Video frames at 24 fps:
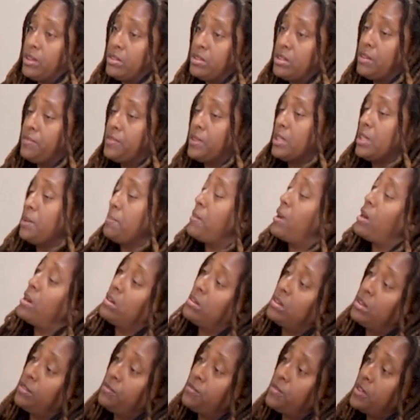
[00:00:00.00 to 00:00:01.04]
Definitely
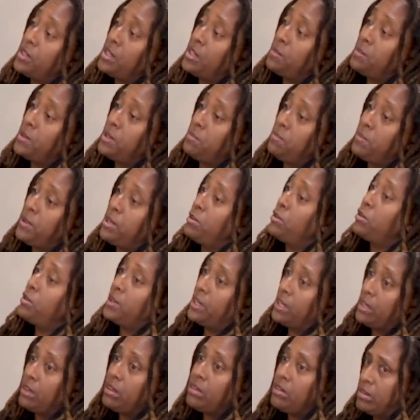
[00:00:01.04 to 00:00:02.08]
modeling for them and
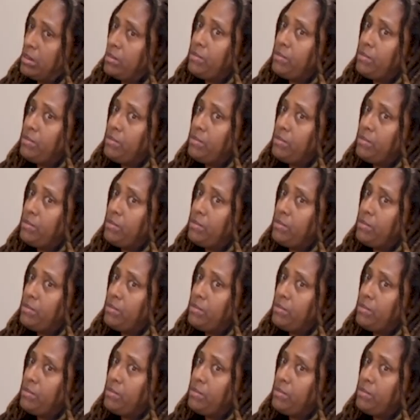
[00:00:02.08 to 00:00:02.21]
mirroring them.